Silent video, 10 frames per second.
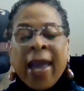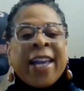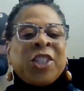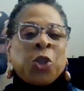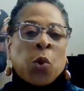
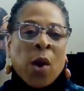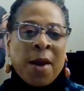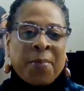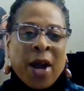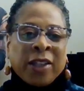And
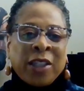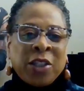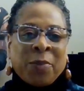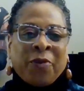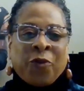Shaquan Barkley,
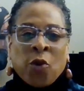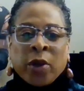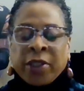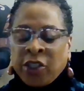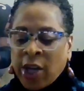number
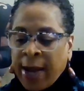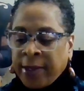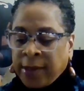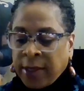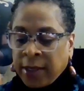four, the
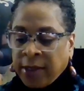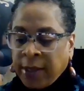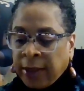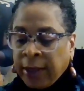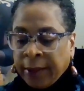Giants, they're
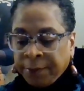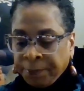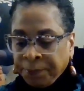still in.